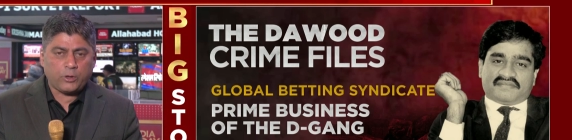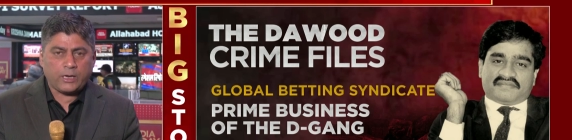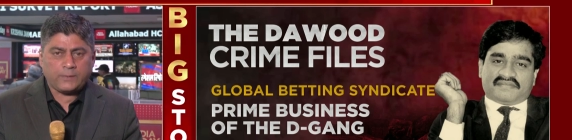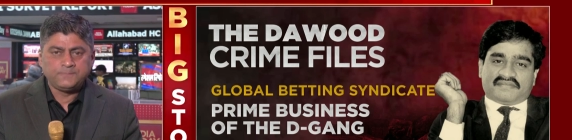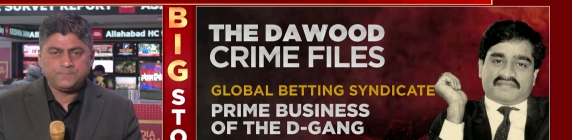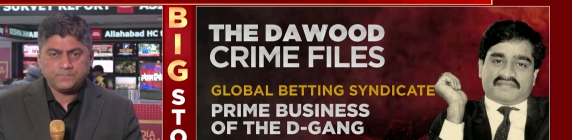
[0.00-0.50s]

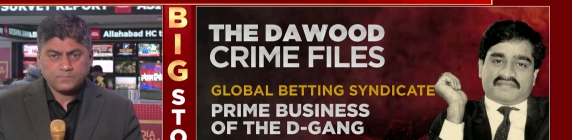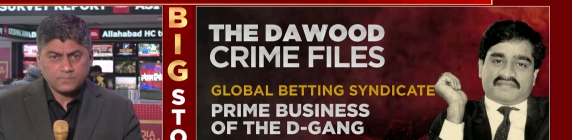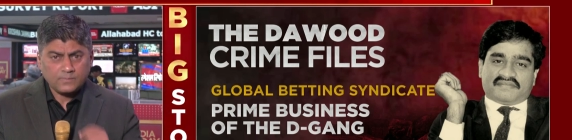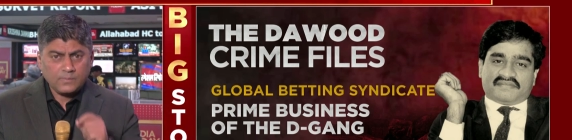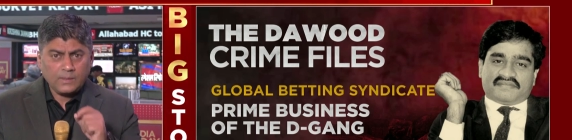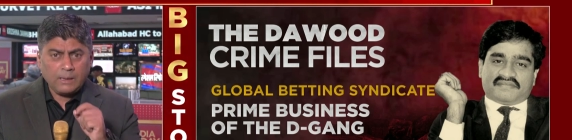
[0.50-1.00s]
Speaker 1: it.
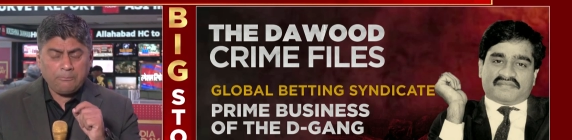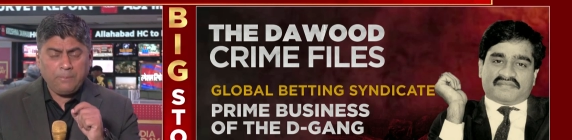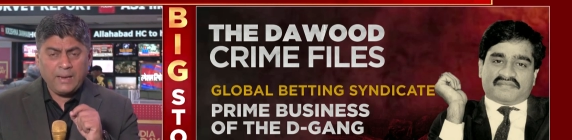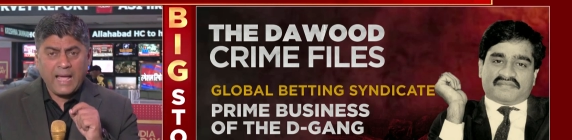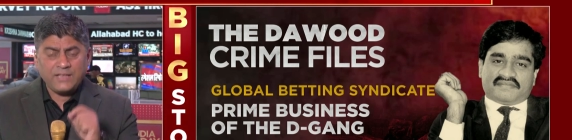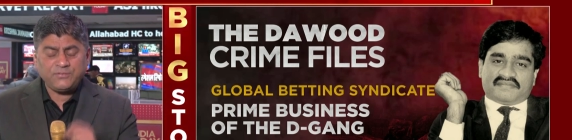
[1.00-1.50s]

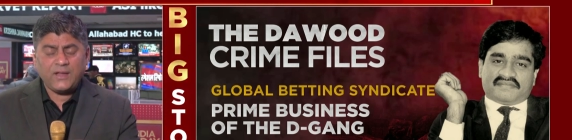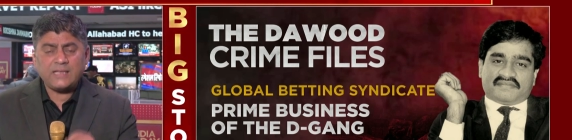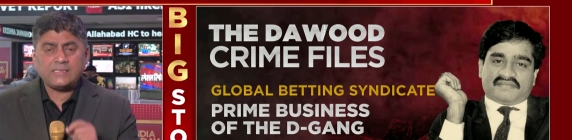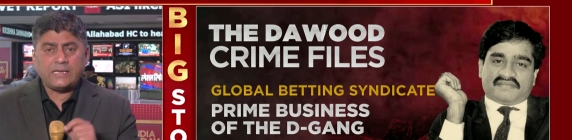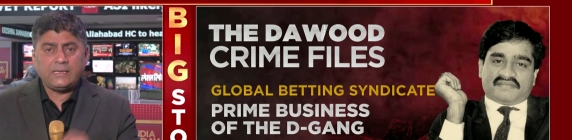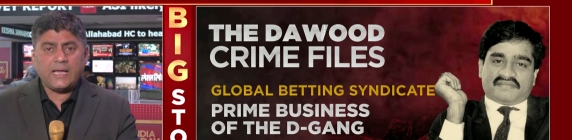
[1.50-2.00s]
But as far
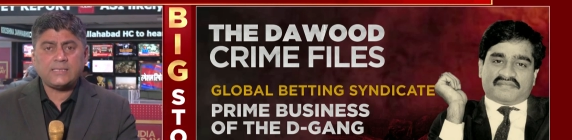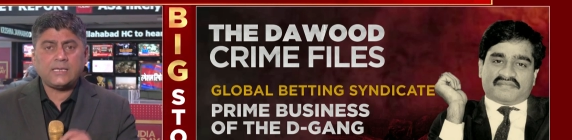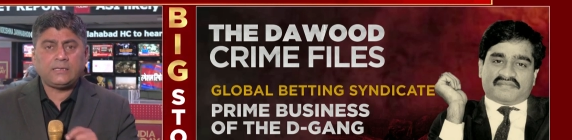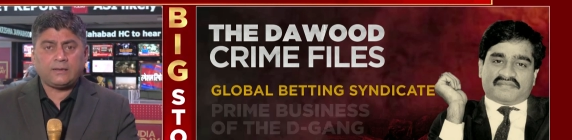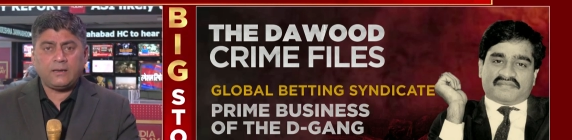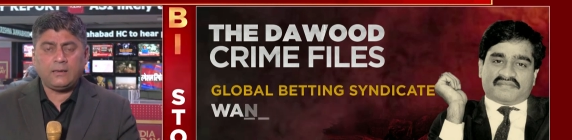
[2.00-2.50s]
as India's
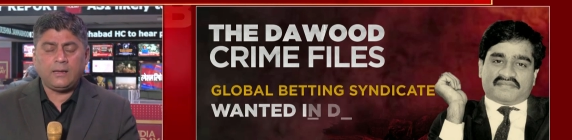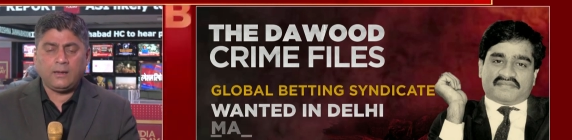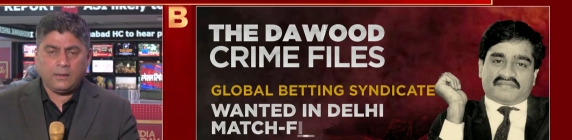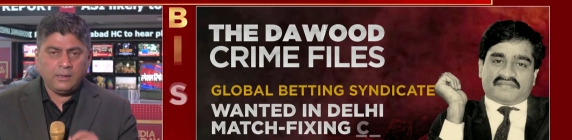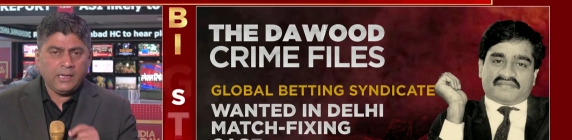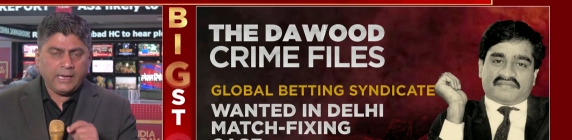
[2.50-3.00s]

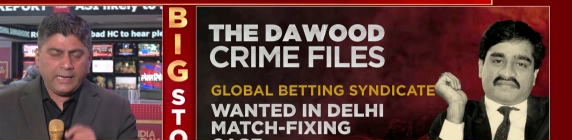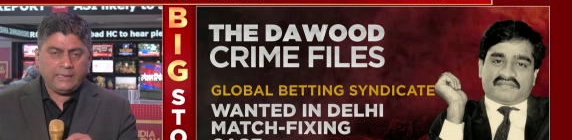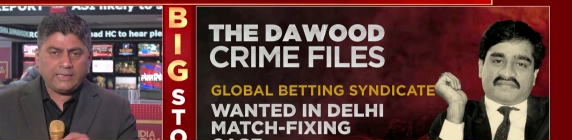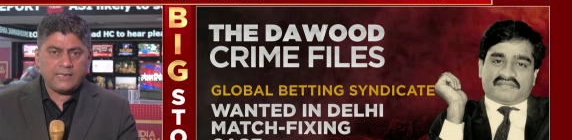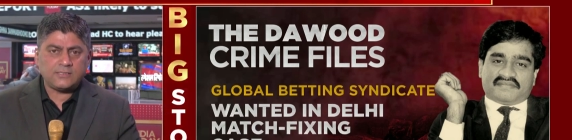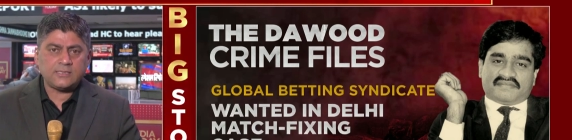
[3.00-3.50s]
internal
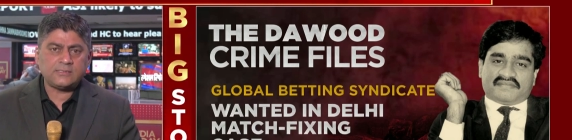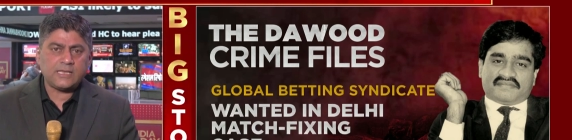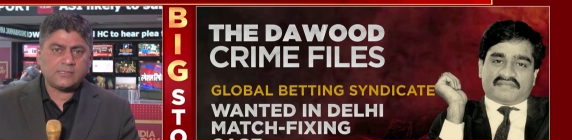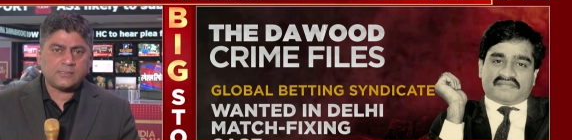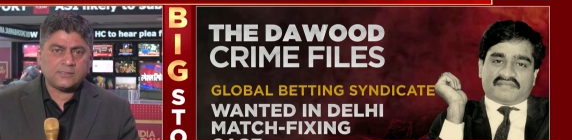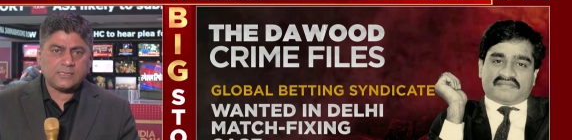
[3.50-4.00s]
intelligence
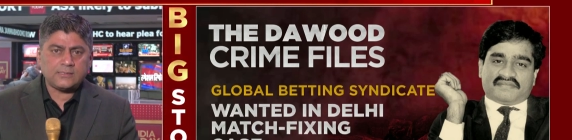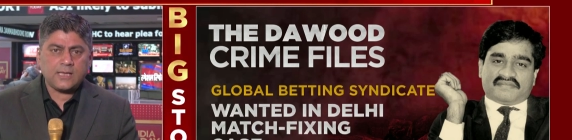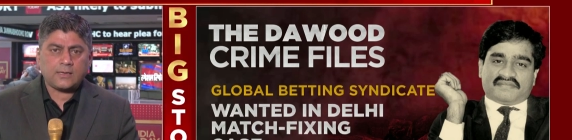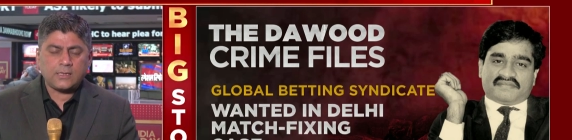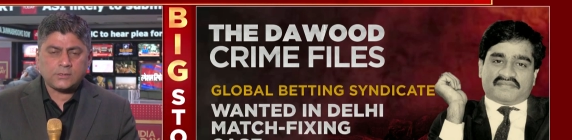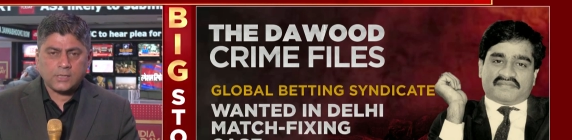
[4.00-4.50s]
agencies are
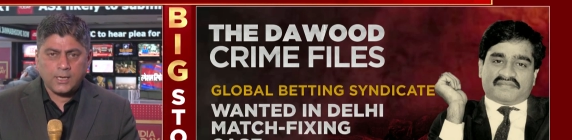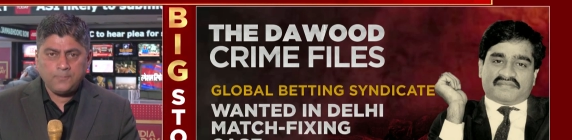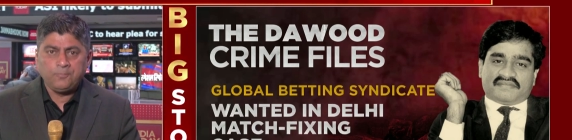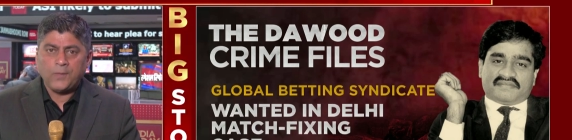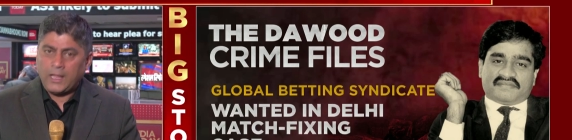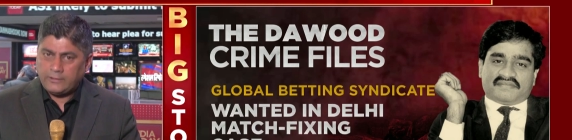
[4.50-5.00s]
concerned,
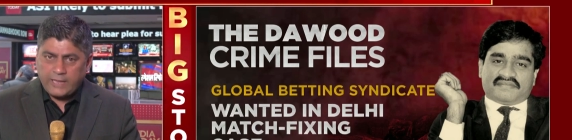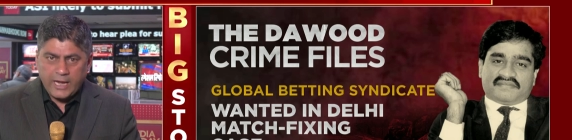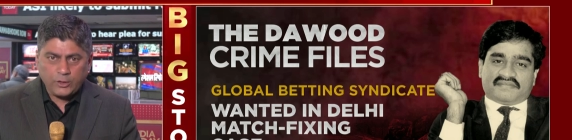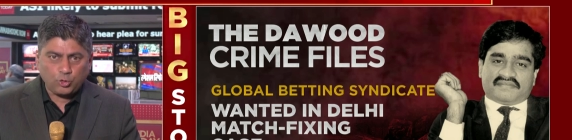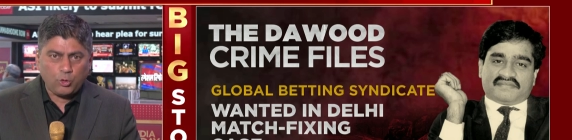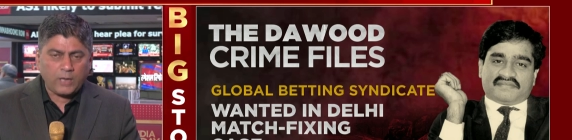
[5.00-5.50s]
they
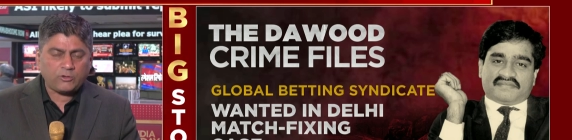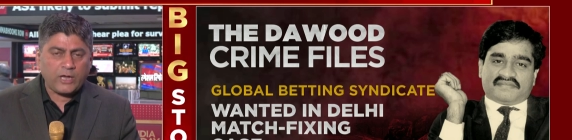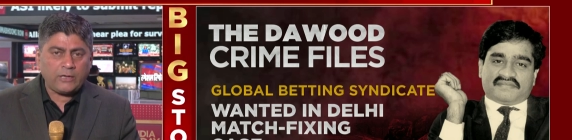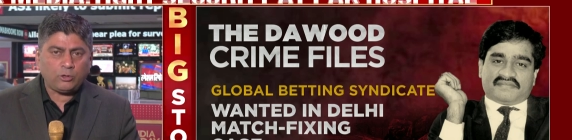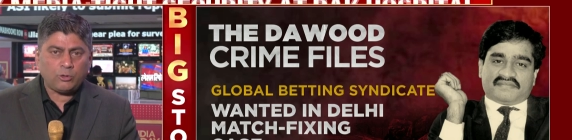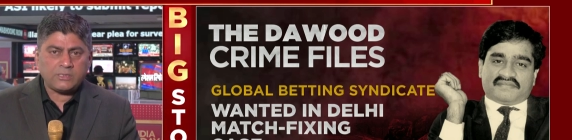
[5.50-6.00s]
too are
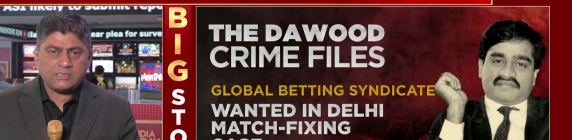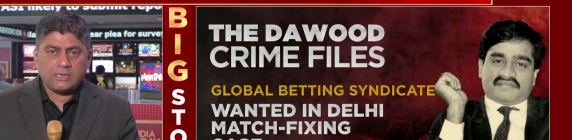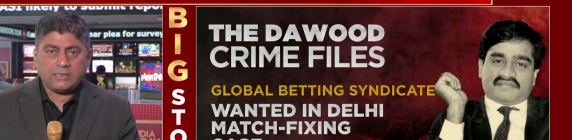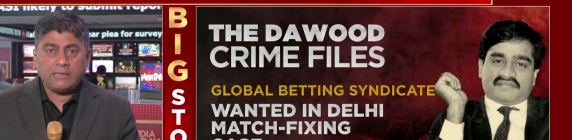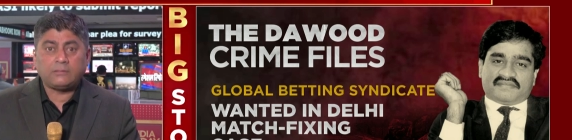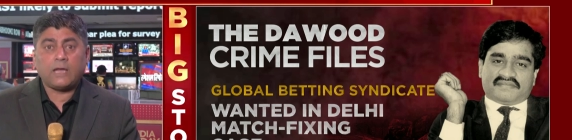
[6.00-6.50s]
trying to
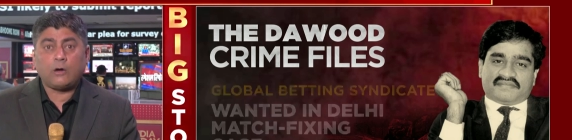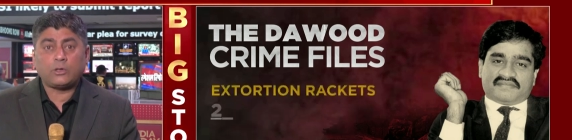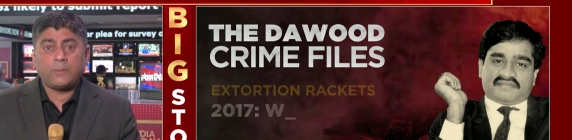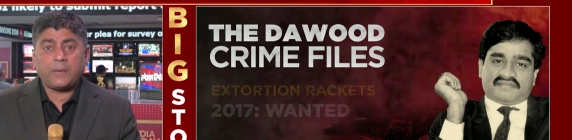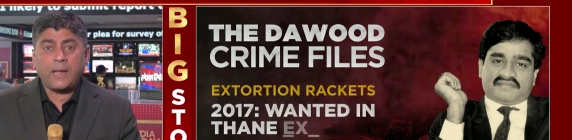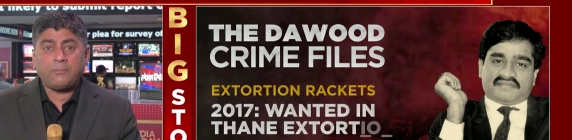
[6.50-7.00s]
ascertain. Dawood
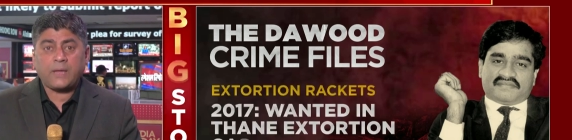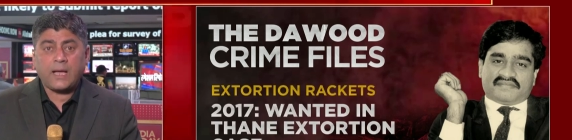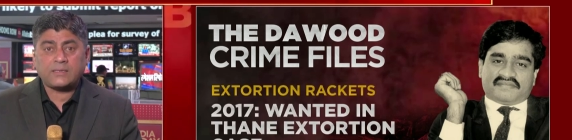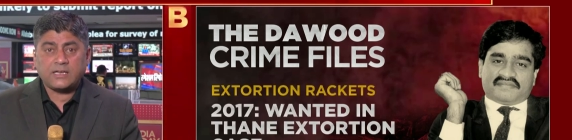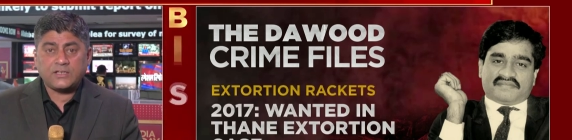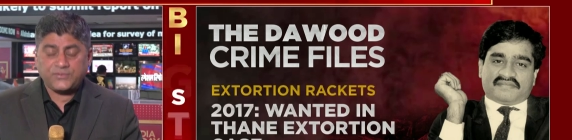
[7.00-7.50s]
Ibrahim
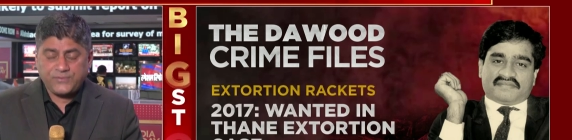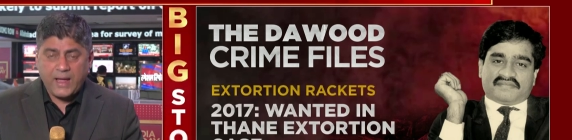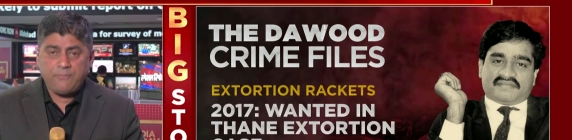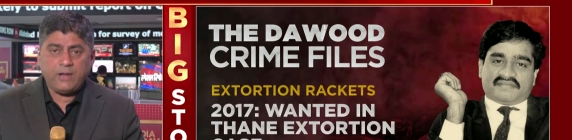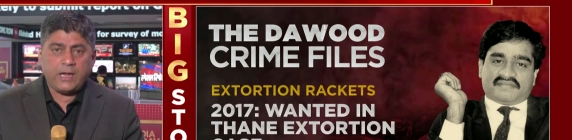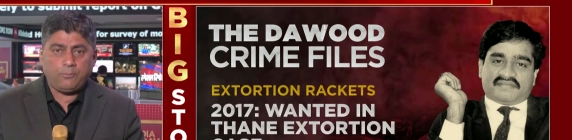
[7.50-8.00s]
Kaskar's
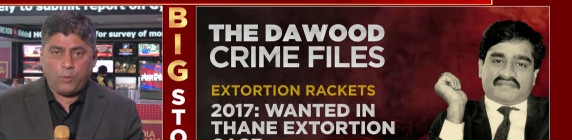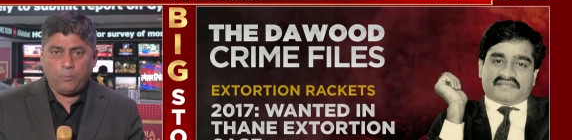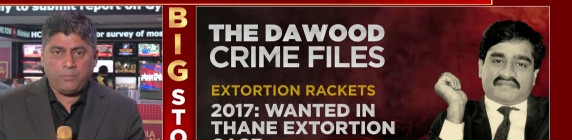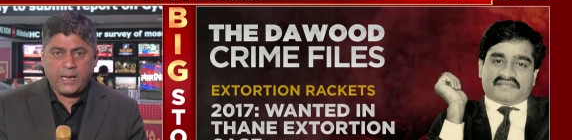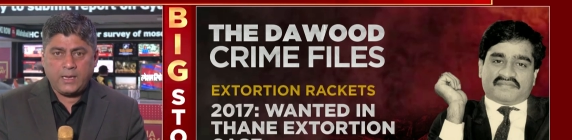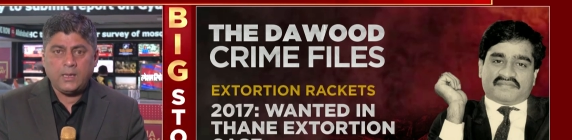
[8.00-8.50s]
family in
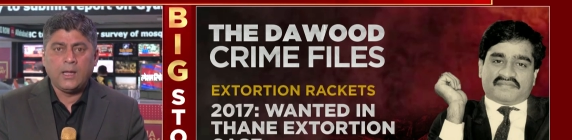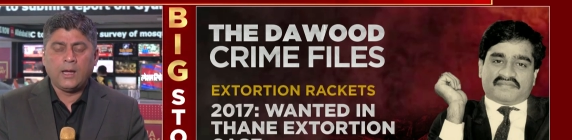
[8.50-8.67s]
Mumbai,